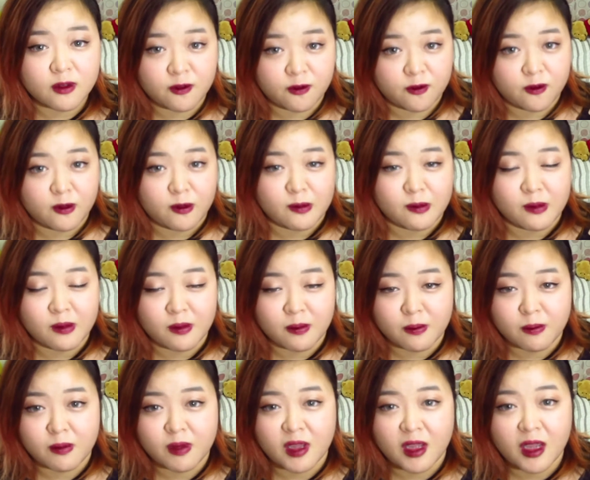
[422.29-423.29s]
from
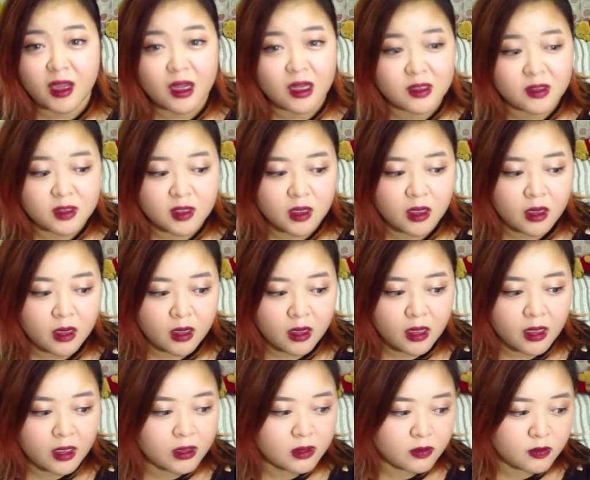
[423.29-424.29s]
my art other
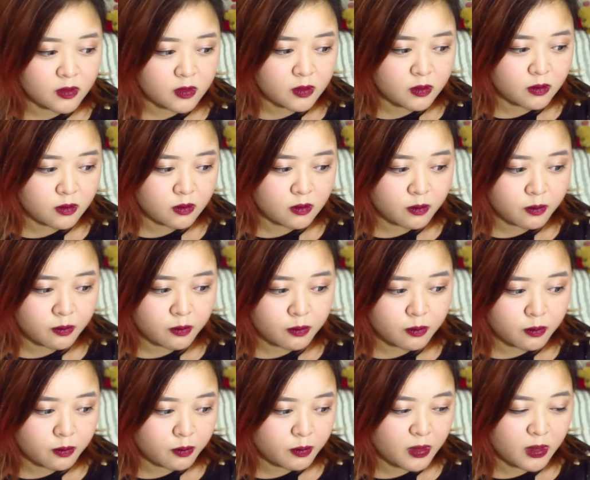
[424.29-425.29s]
than
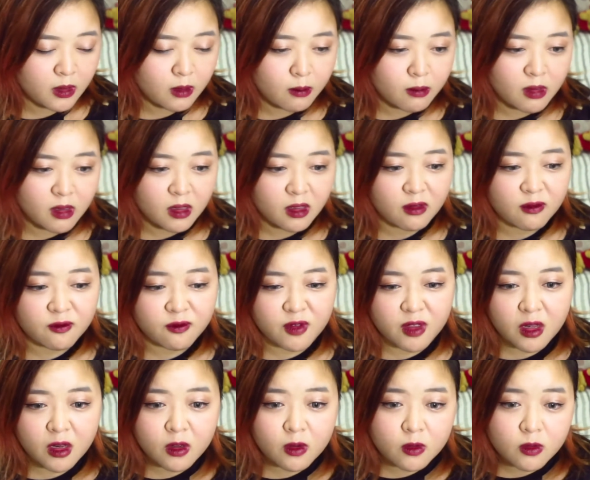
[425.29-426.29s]
making
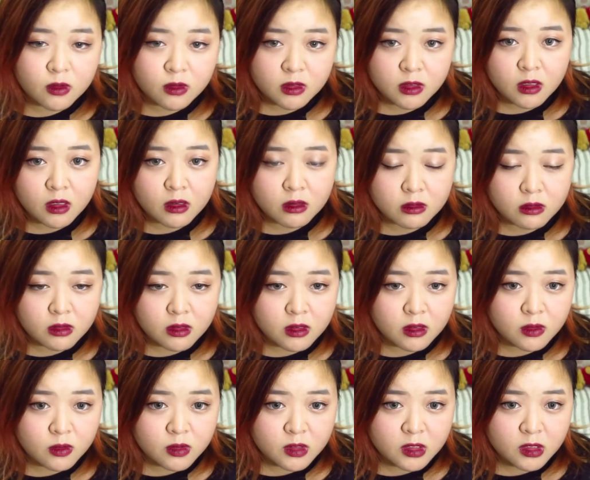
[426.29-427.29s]
videos on
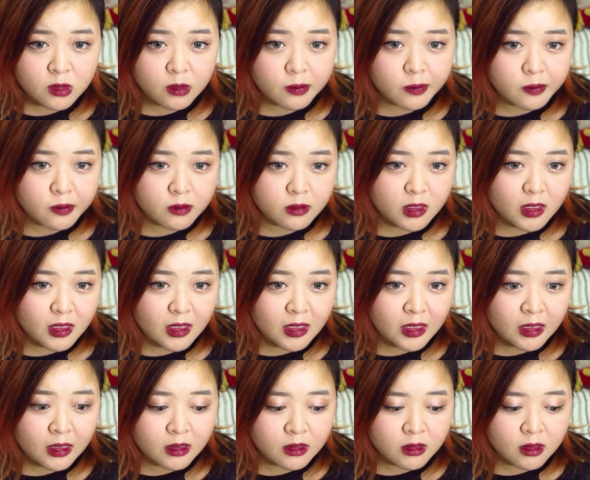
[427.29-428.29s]
YouTube
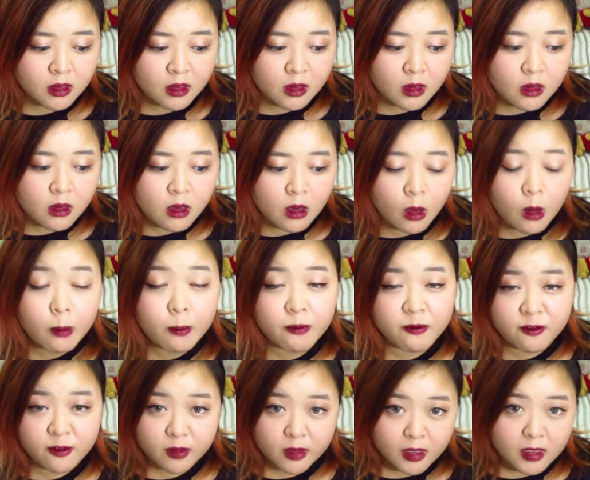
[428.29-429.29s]
and
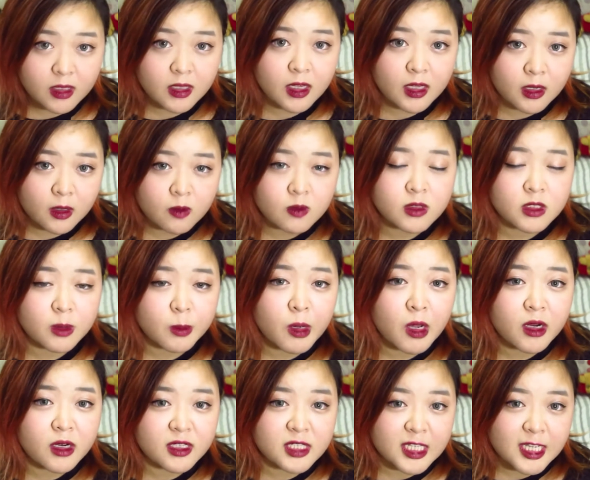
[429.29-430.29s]
hopefully they don't
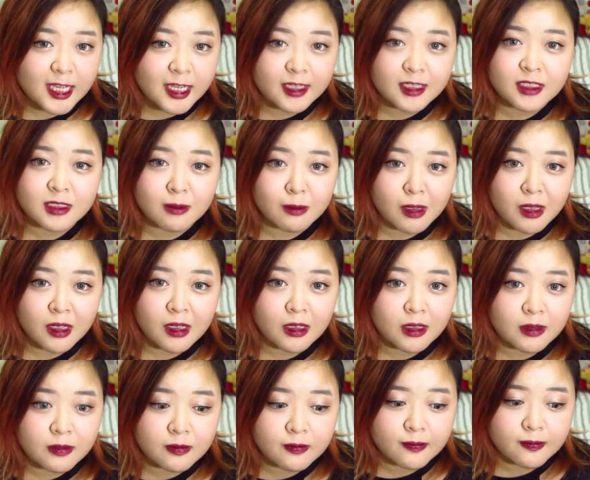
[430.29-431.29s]
demonetize my